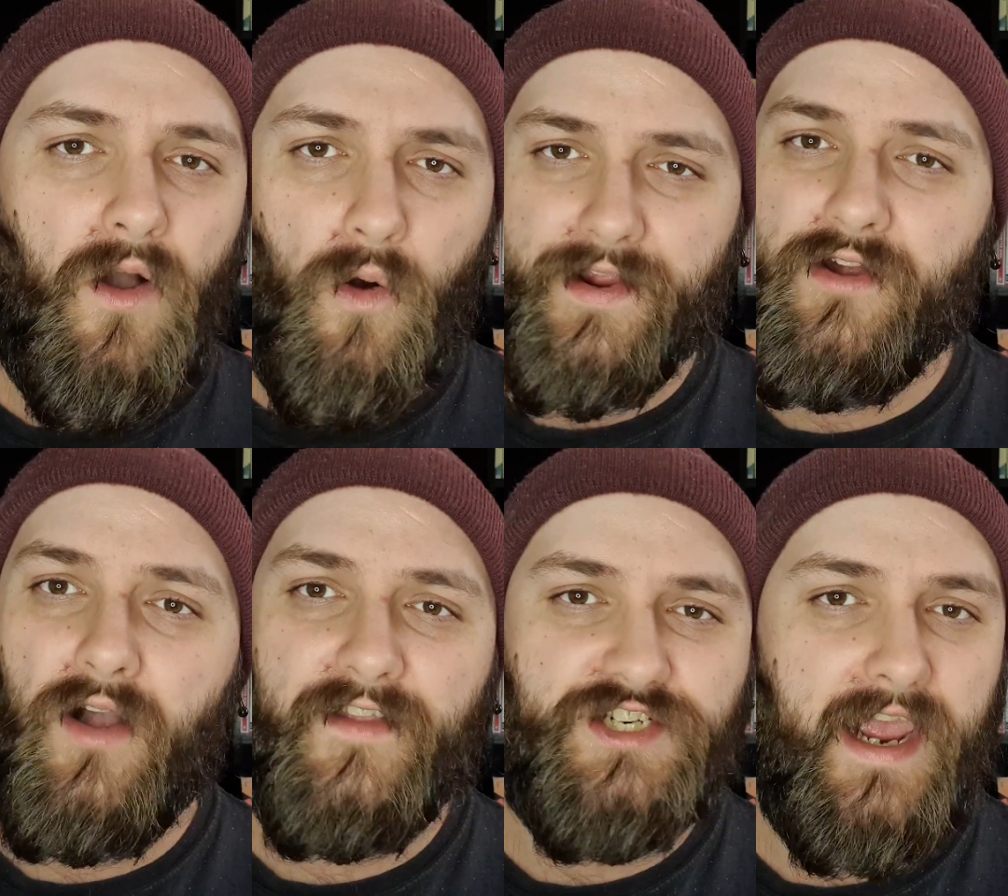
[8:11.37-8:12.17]
or here
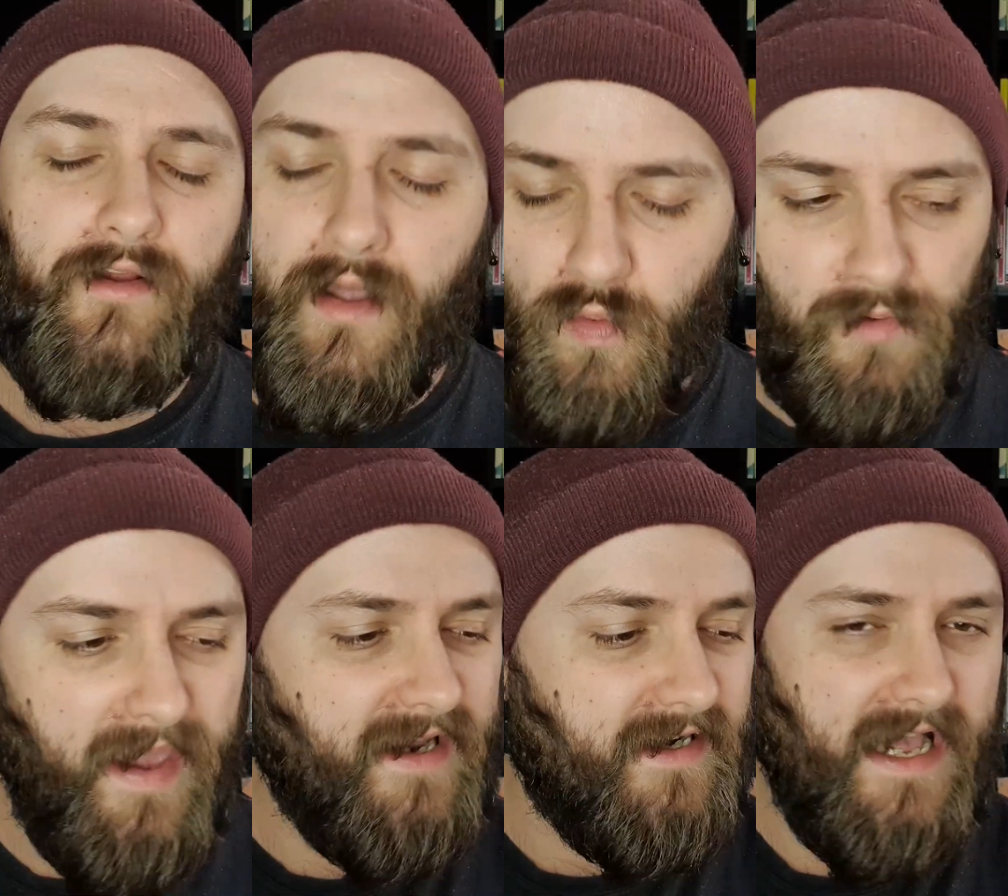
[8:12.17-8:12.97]
on the channel. I will
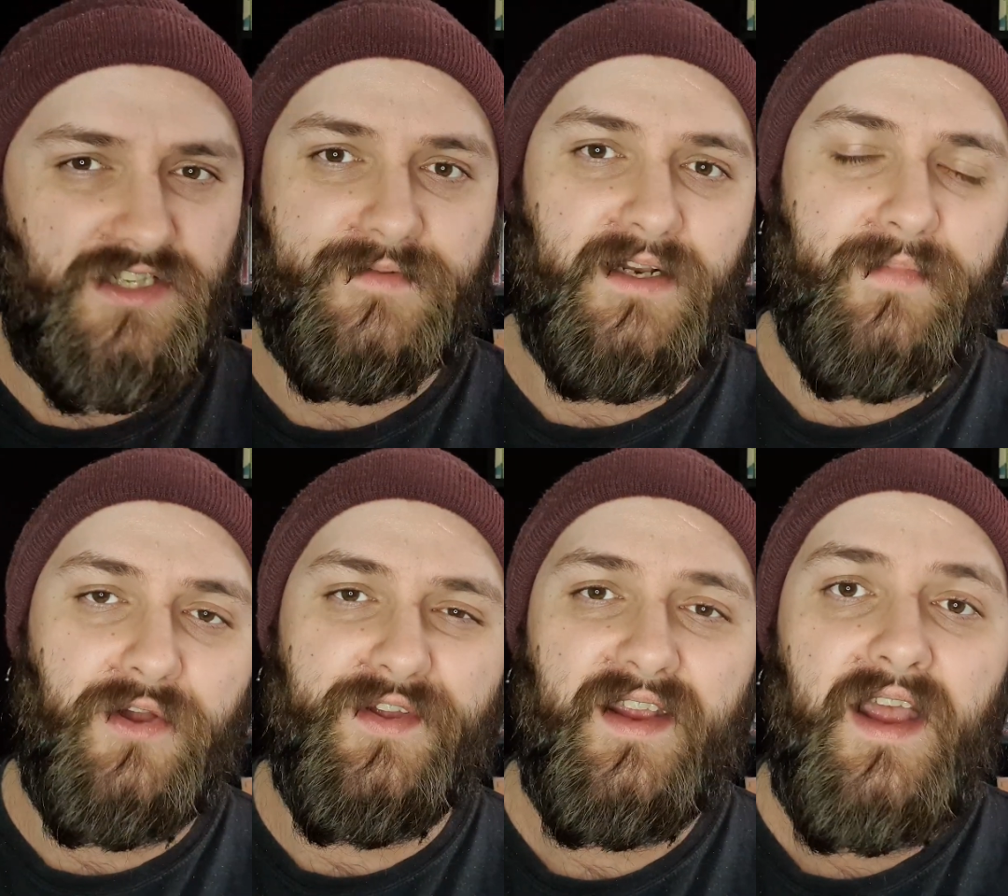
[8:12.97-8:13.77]
make an announcement
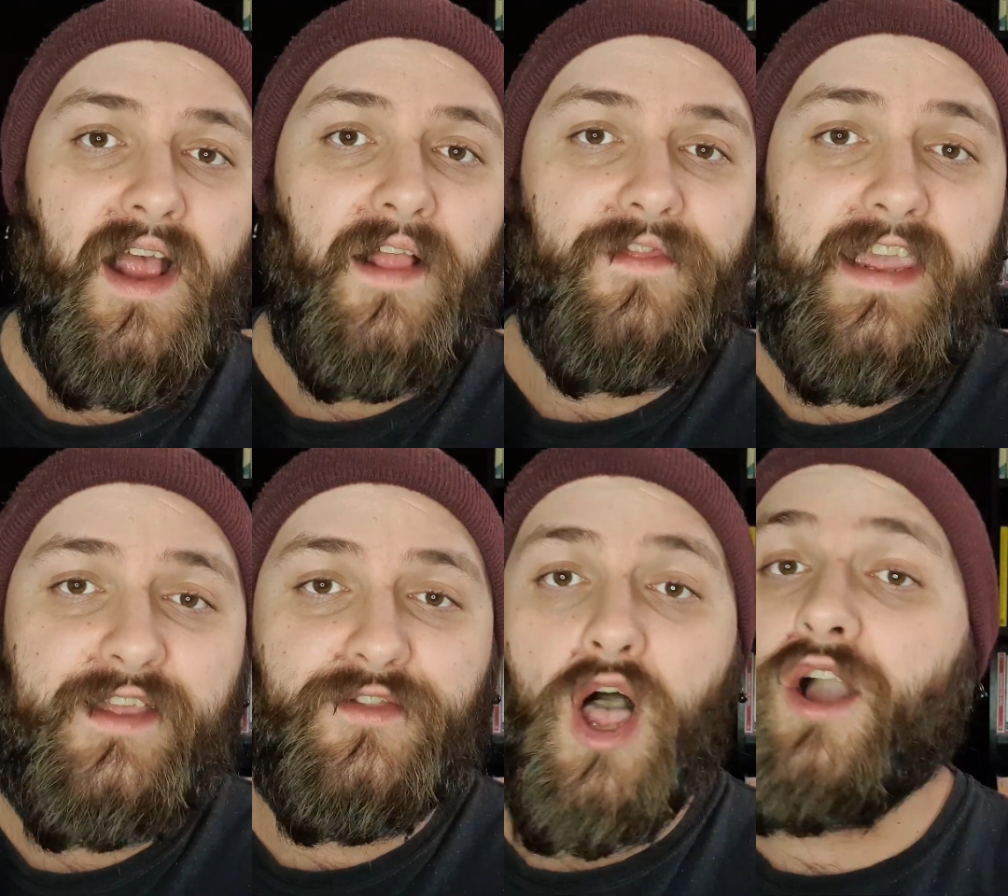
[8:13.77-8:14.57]
about it.
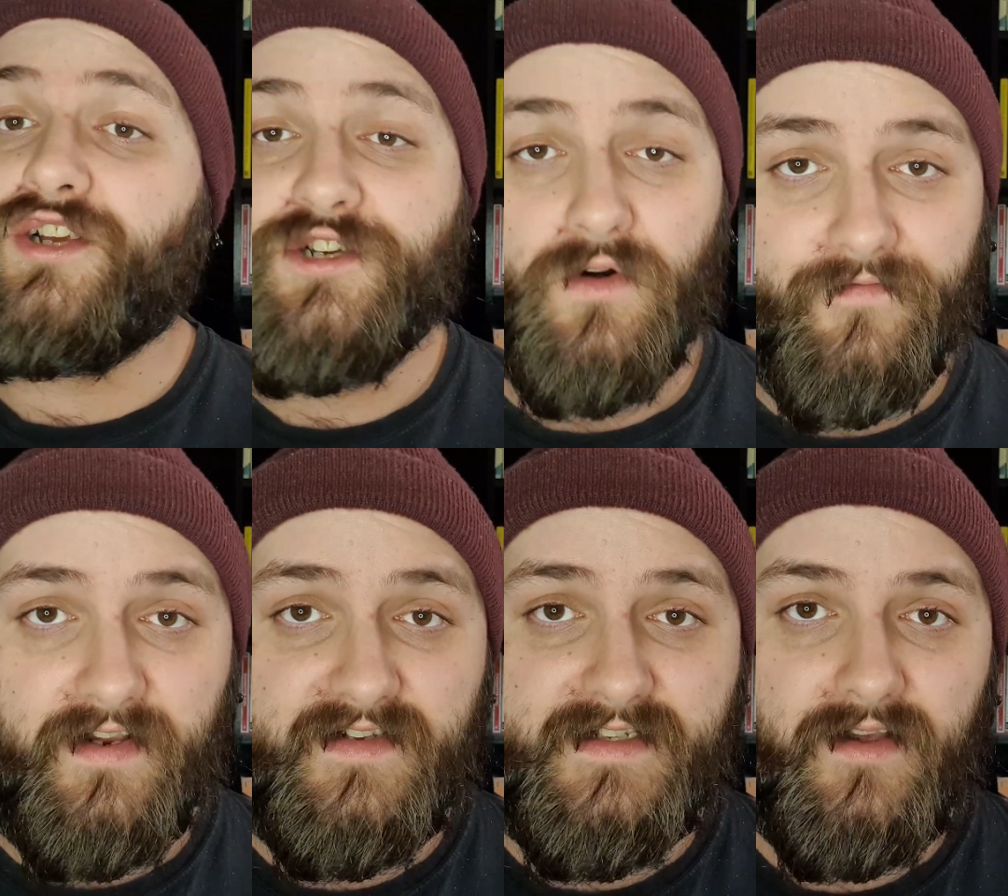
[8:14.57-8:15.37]
The long and short of it
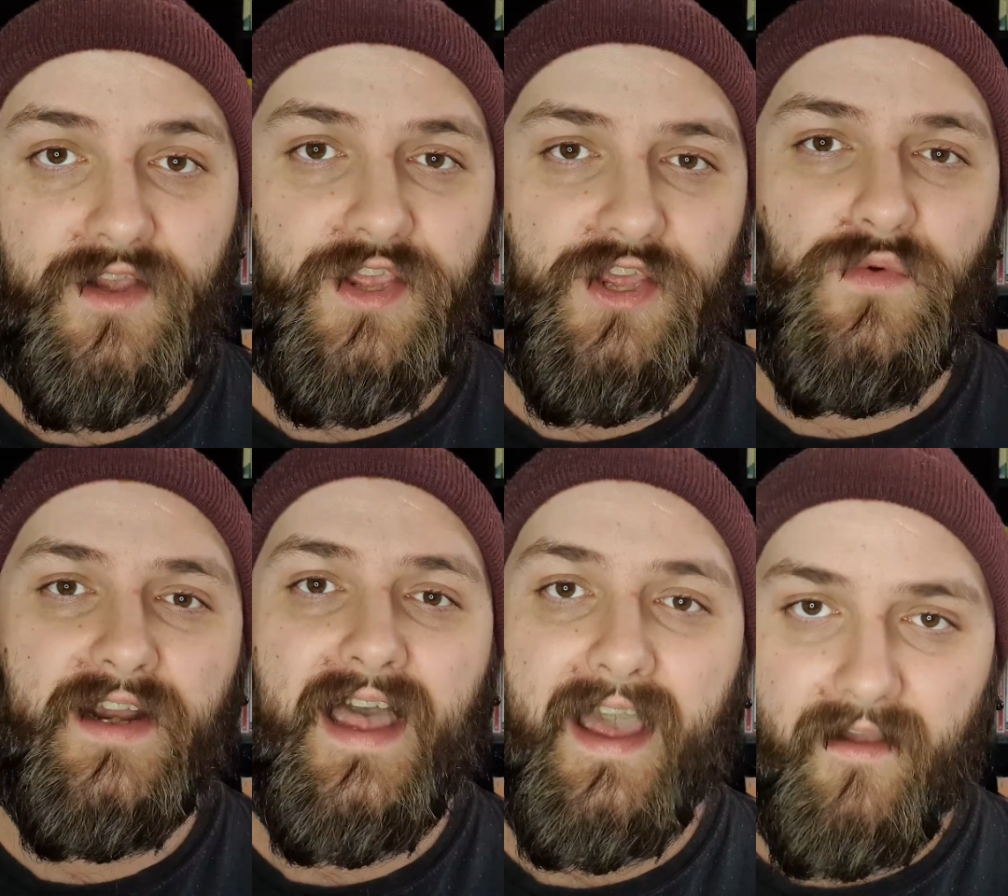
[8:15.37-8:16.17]
is, you
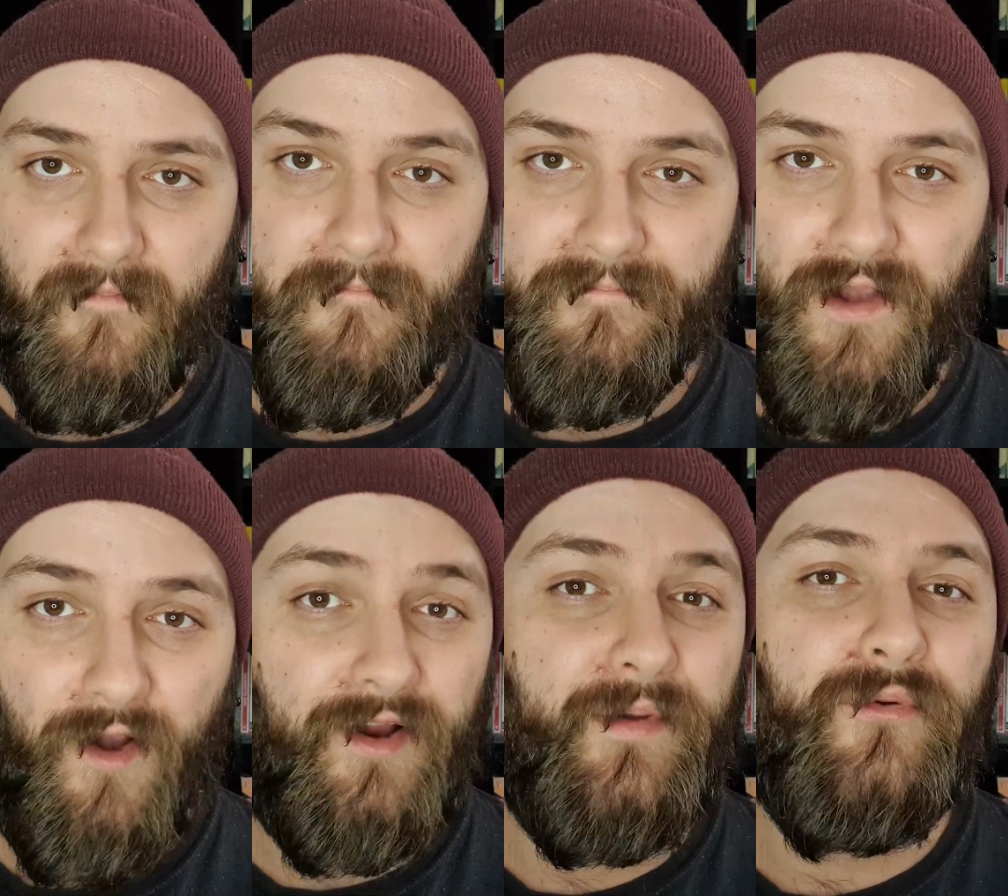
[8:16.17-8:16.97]
and I
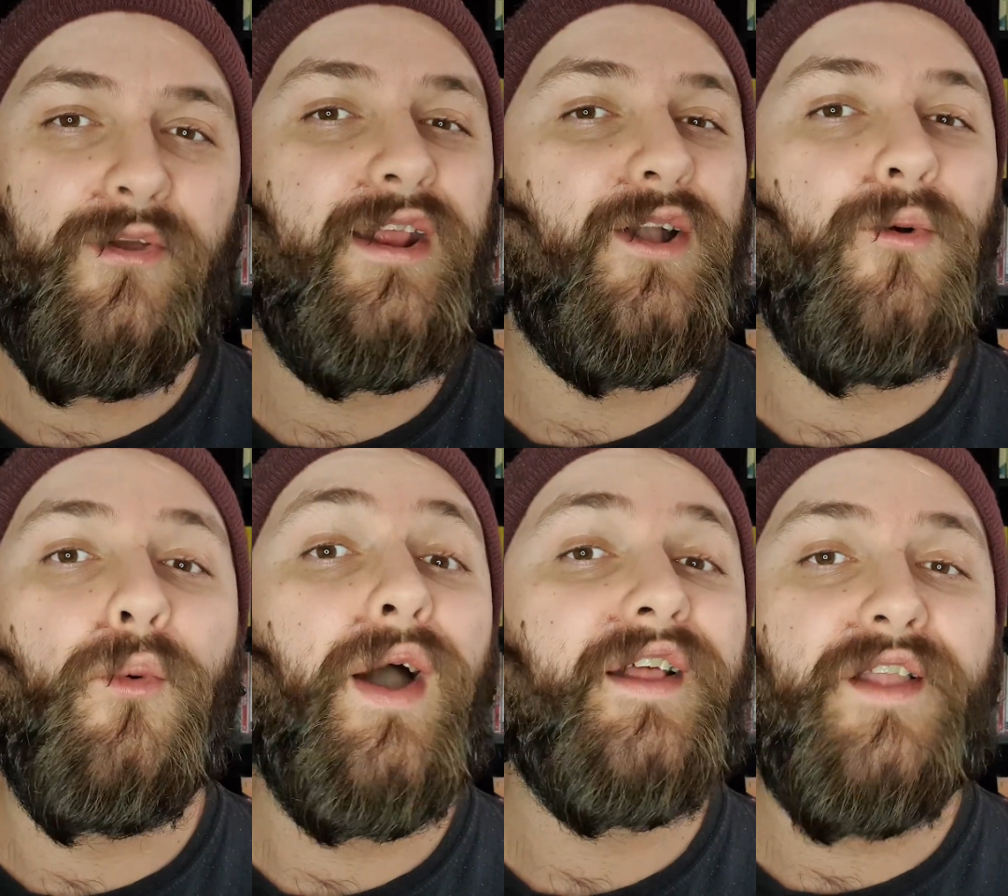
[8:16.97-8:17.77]
are going to be reading
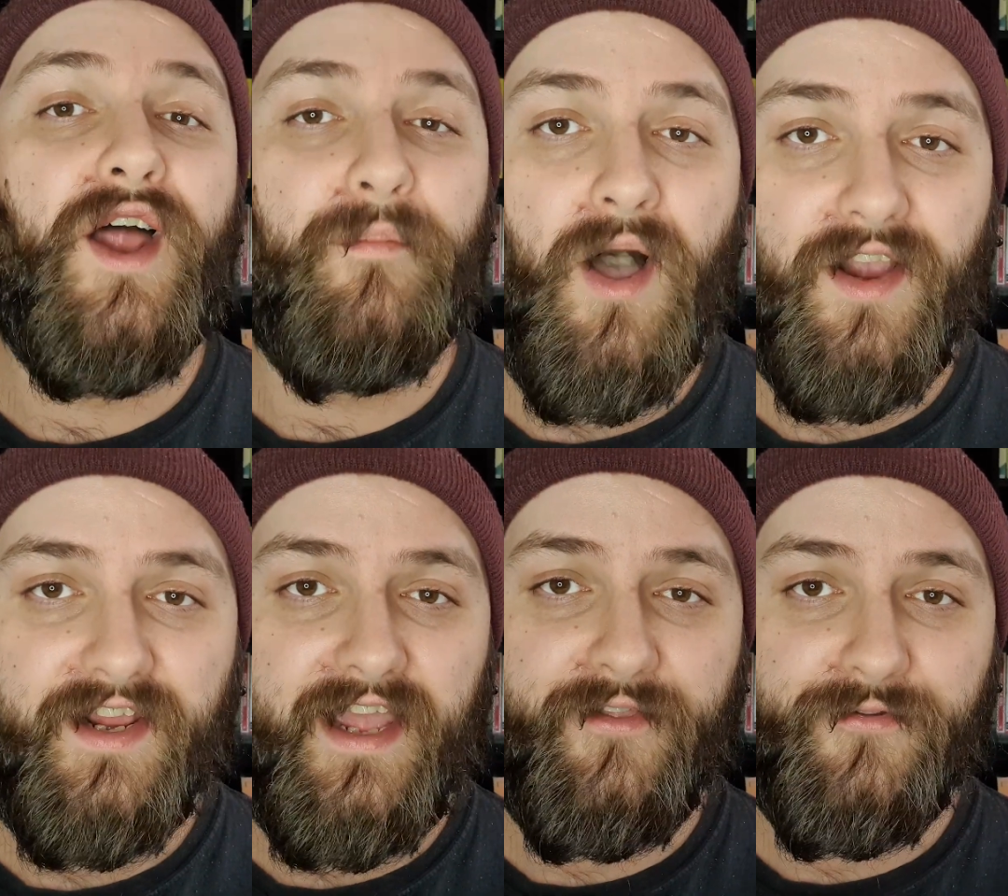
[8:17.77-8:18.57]
quite a lot of manga
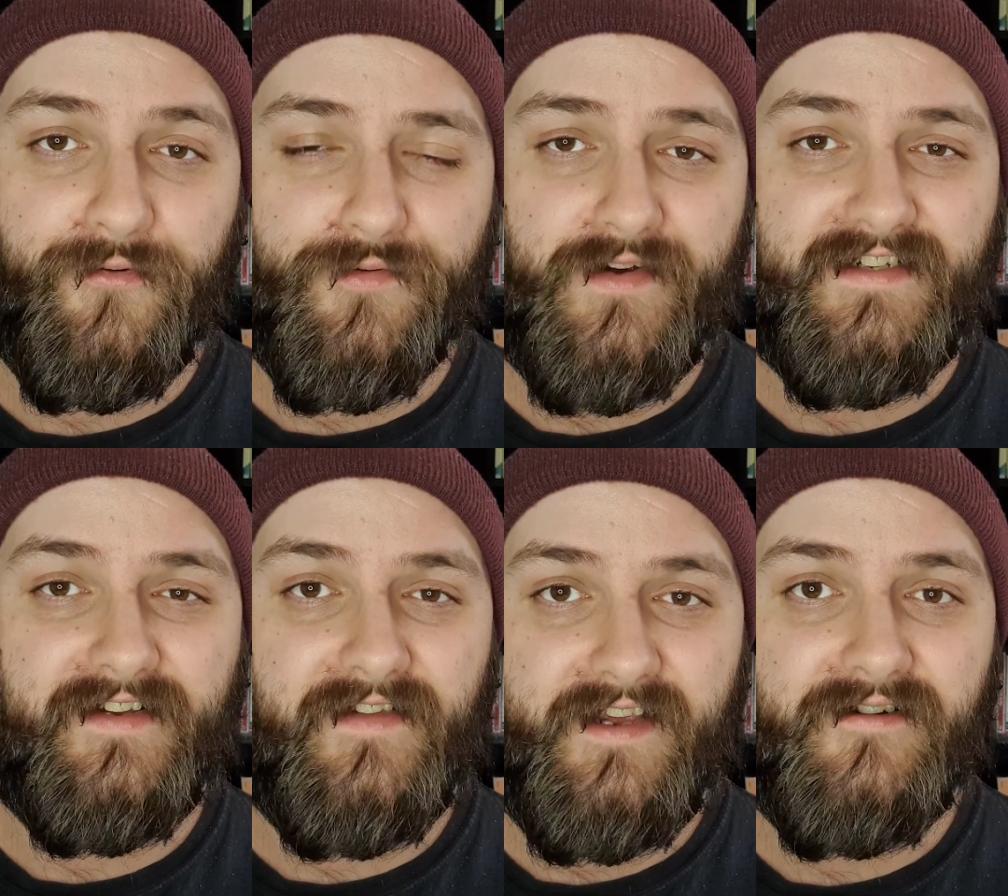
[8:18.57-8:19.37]
together through the rest
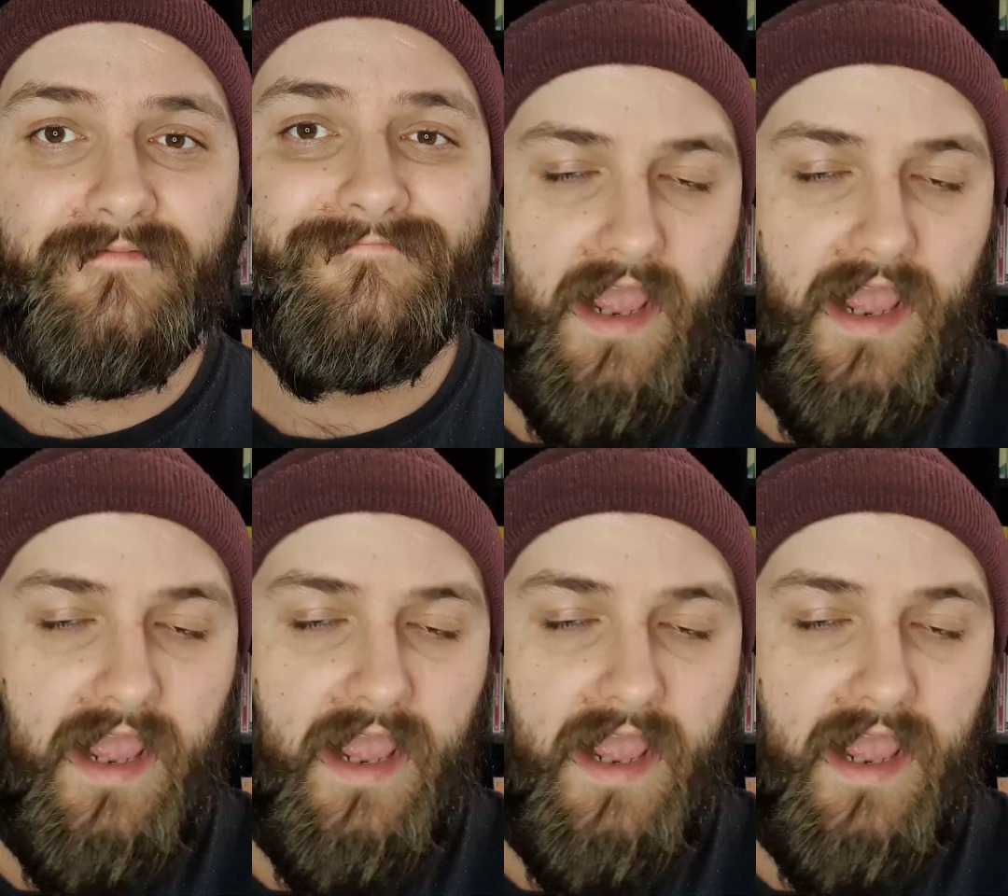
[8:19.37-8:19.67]
of the year.